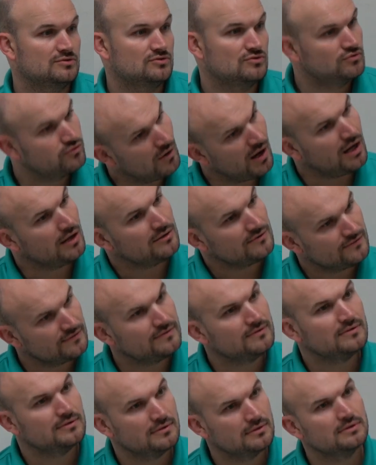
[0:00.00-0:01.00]
12,
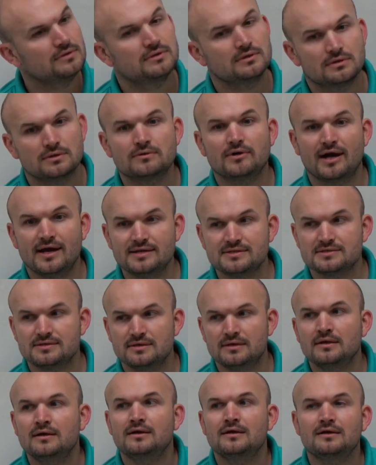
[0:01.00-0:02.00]
right?
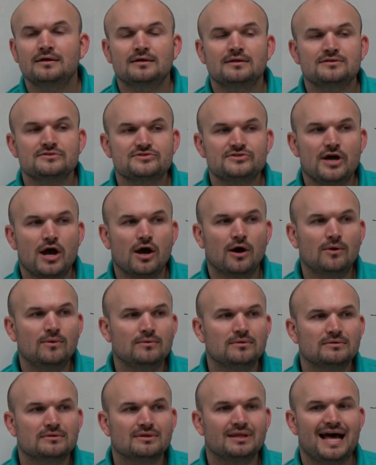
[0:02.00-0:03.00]

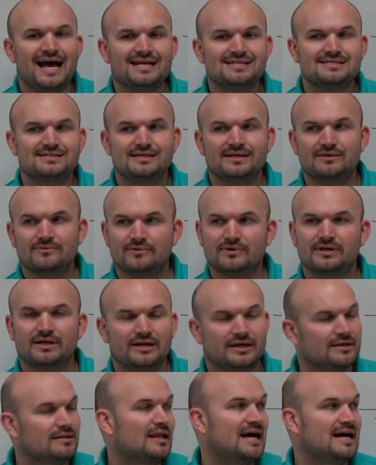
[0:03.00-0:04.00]
So last thing we're
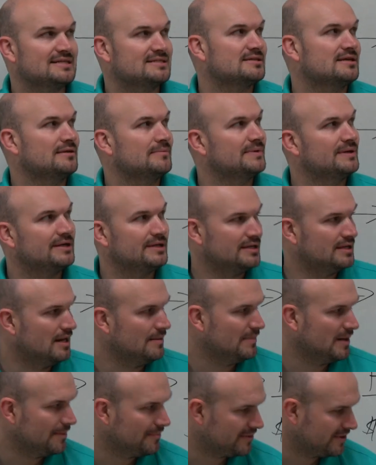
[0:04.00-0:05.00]
gonna last thing I'm gonna
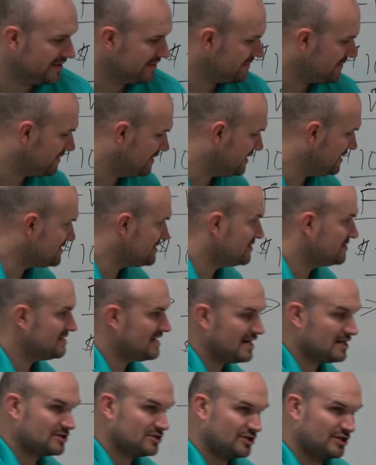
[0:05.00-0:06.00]
come up with is there's
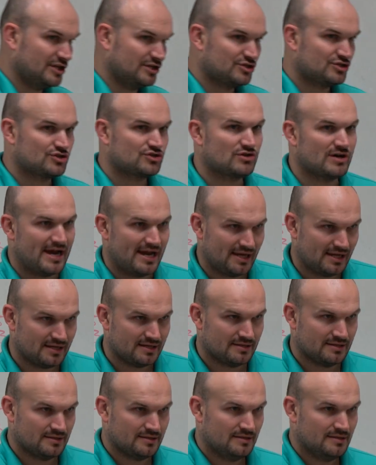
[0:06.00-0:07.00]
actually a trick,
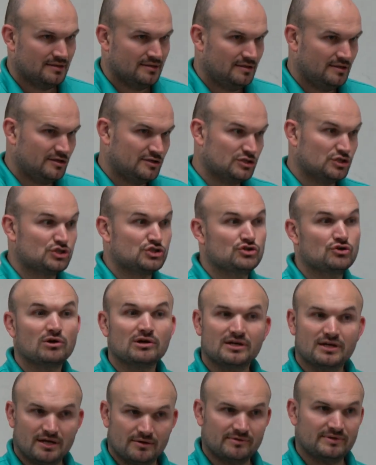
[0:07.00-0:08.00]
there's a
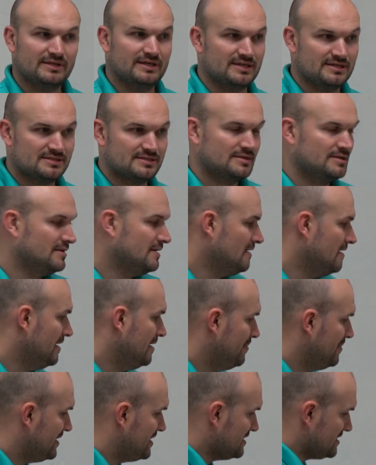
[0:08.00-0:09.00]
shortcut with this.
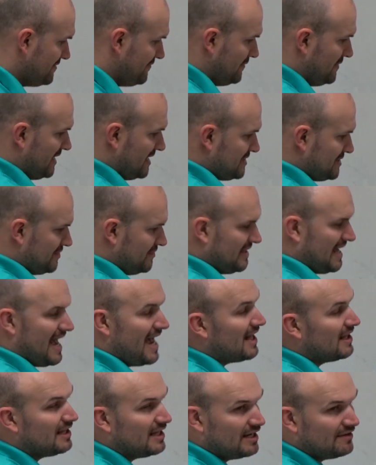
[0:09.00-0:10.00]
Because if you guys do the
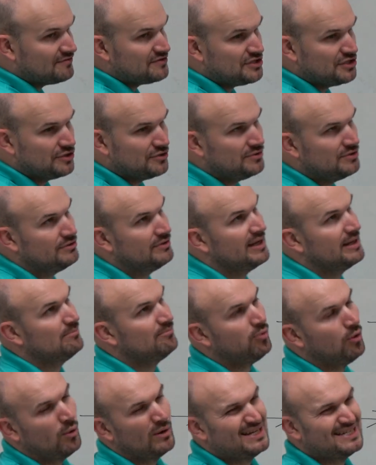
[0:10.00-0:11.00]
ln of 2, you get
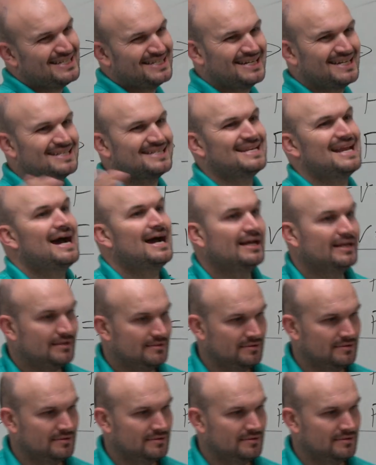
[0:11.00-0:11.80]
0.69.